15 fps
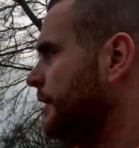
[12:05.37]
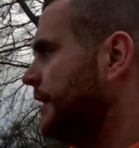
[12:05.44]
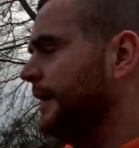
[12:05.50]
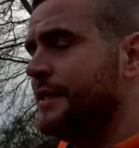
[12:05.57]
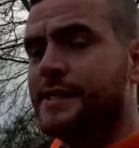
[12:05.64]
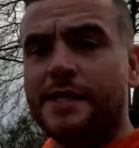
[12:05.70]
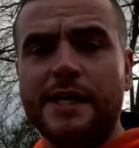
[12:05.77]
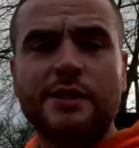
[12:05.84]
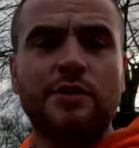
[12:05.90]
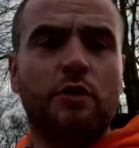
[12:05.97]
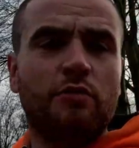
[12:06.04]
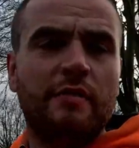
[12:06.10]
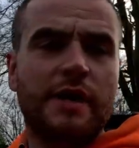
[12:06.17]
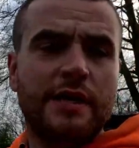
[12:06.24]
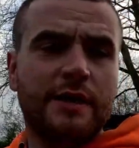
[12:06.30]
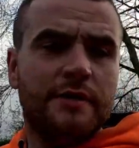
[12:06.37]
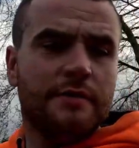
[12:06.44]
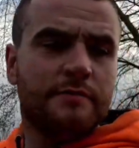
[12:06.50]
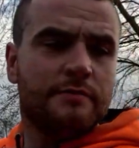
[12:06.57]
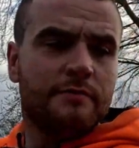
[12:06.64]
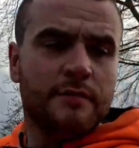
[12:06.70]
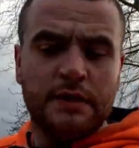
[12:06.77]
It says no rain,
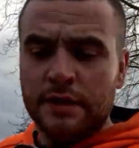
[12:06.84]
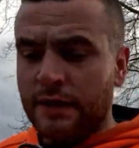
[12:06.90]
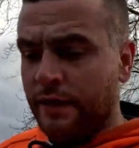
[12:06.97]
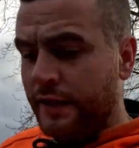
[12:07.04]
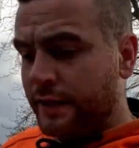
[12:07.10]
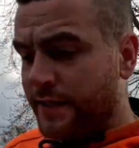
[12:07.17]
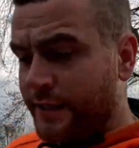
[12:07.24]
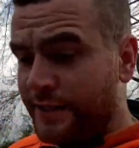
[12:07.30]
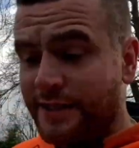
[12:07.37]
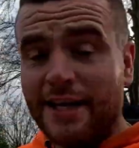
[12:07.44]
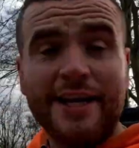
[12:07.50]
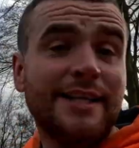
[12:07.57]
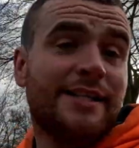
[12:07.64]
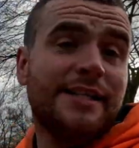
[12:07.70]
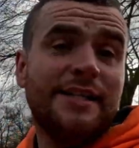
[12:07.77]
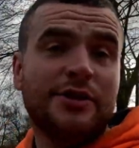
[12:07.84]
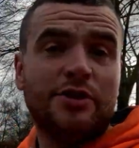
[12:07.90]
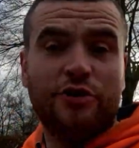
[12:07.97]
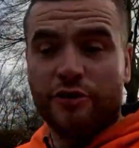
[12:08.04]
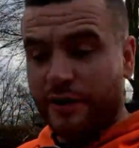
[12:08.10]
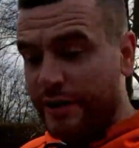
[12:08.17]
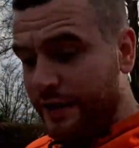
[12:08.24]
it says it's 18
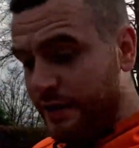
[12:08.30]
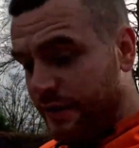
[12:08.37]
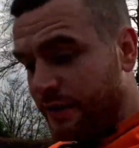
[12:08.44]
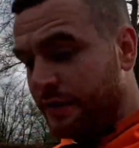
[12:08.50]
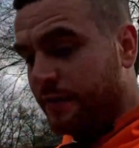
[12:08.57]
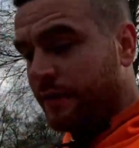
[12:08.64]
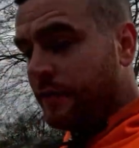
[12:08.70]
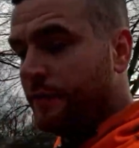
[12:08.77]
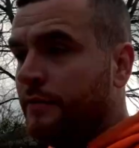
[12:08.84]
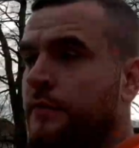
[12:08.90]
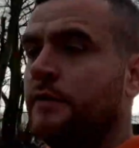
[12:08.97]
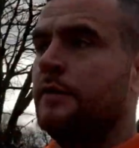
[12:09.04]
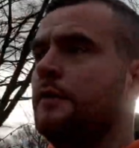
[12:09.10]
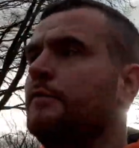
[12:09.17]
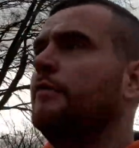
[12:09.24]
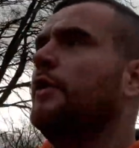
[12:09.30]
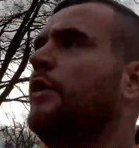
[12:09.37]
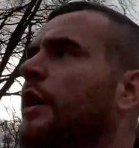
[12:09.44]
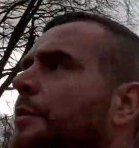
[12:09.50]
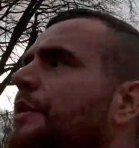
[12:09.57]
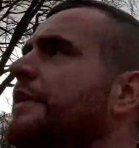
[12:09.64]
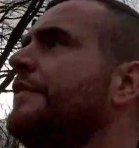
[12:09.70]
degrees, but
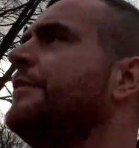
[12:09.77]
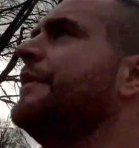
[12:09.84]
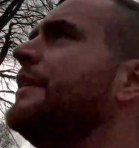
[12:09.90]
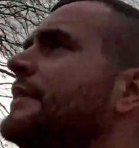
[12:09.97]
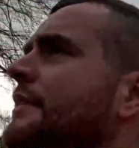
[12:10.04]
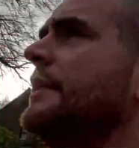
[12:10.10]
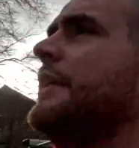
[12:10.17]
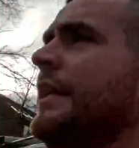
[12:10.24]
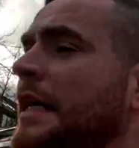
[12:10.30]
I believe it when I see